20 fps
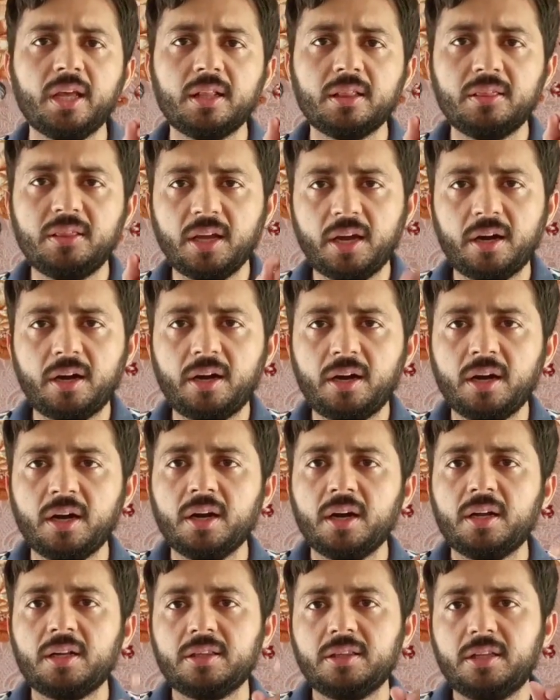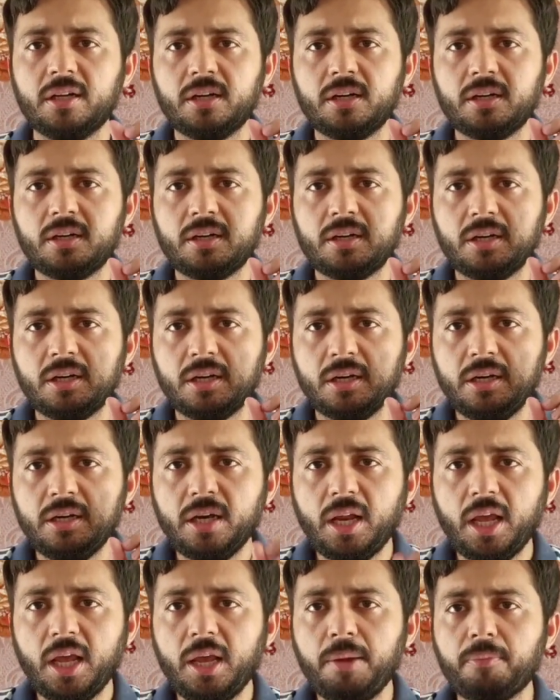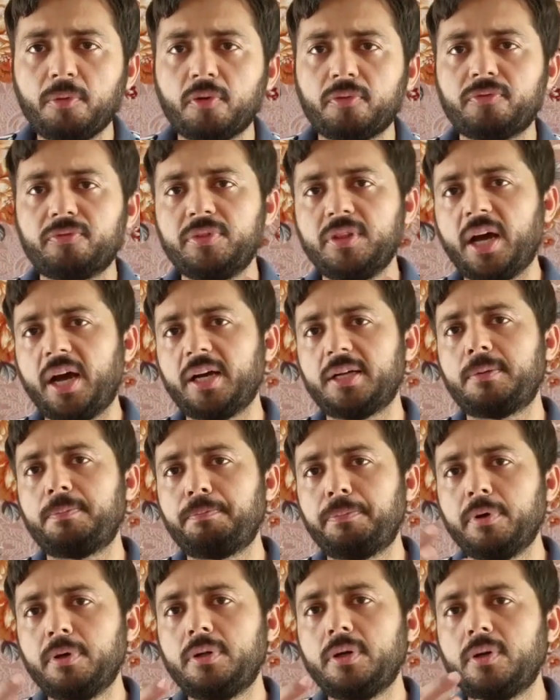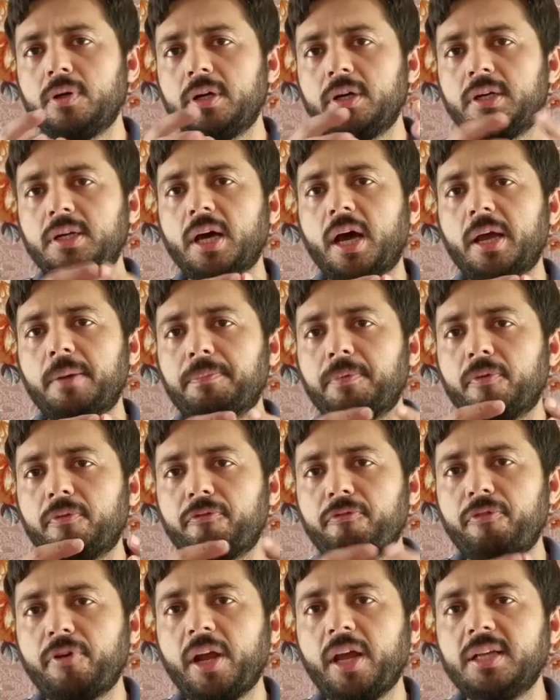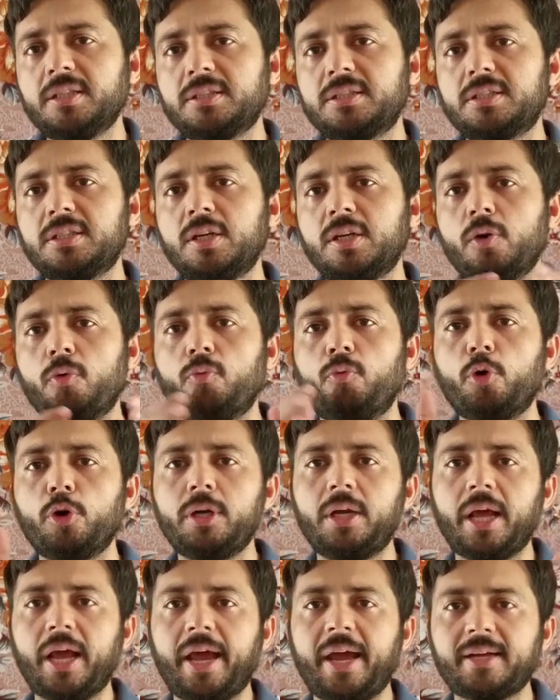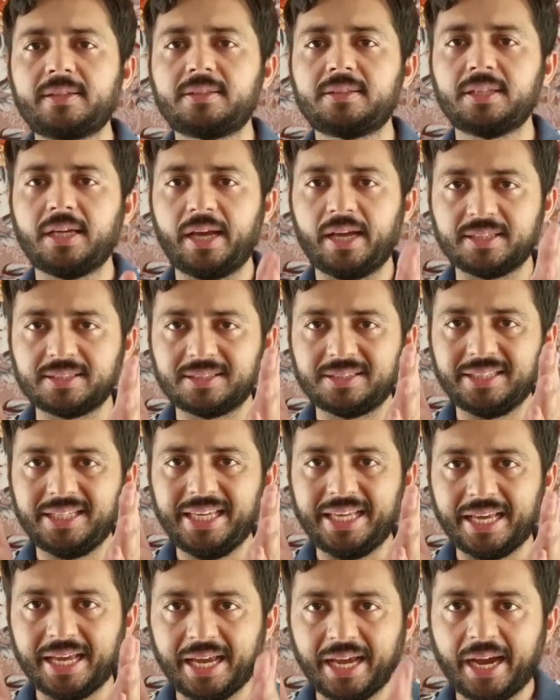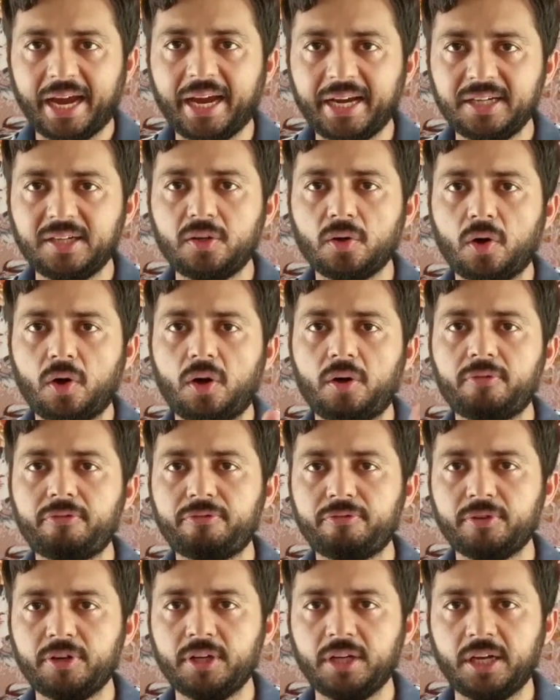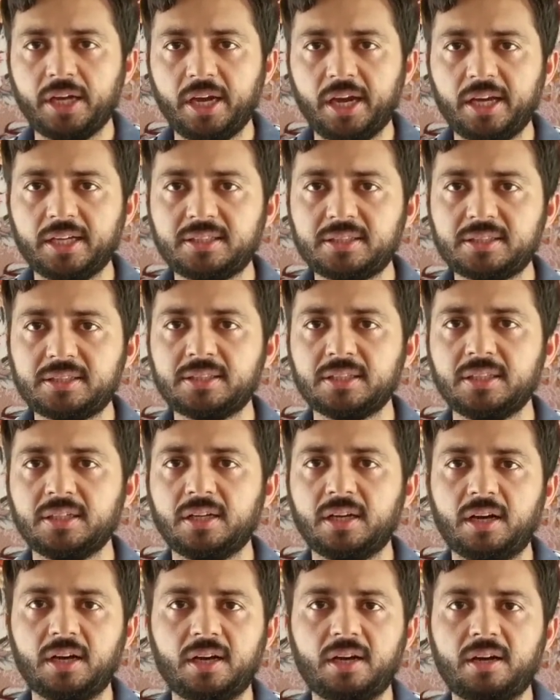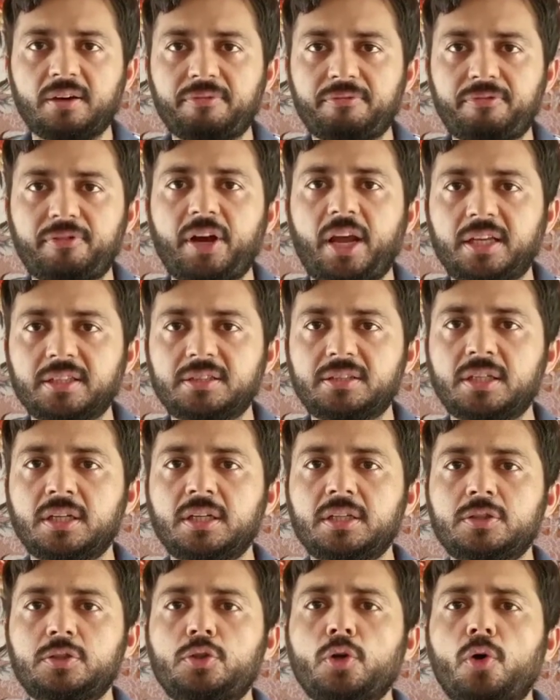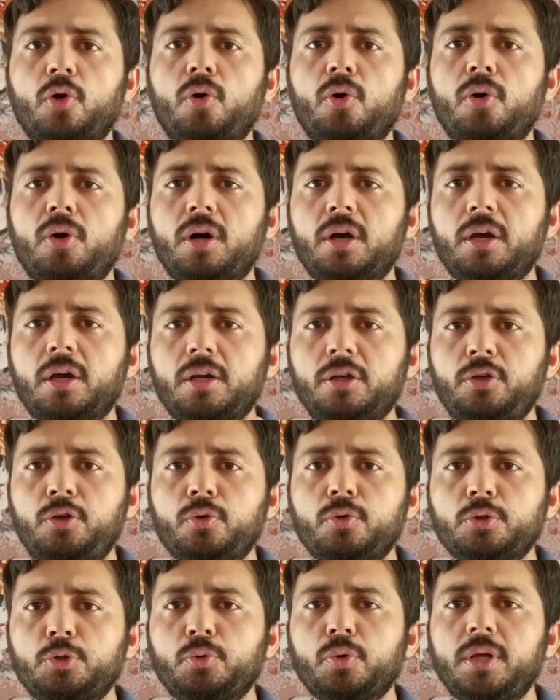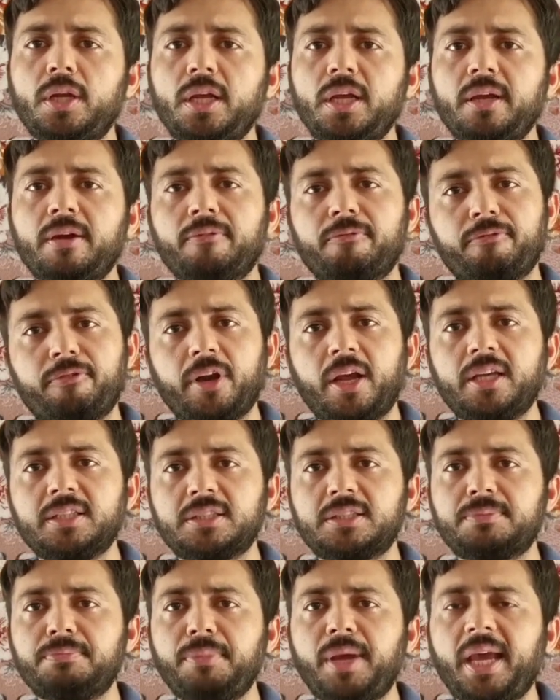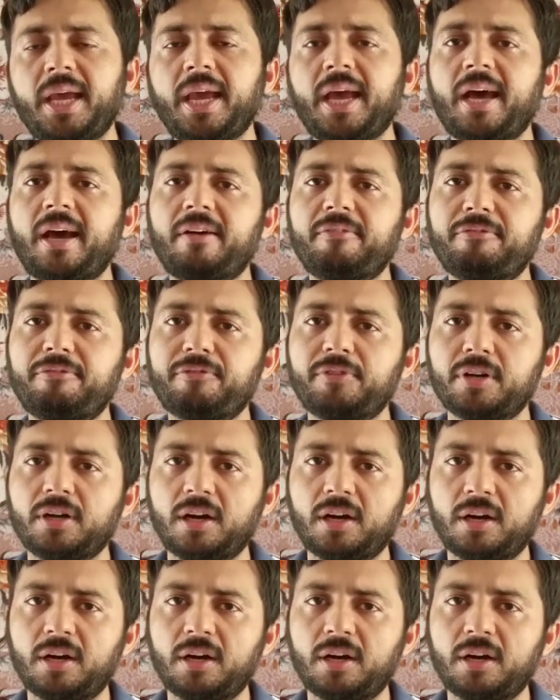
there the name of that particular type of phrase would act as the head of its phrase. So usually phrase may have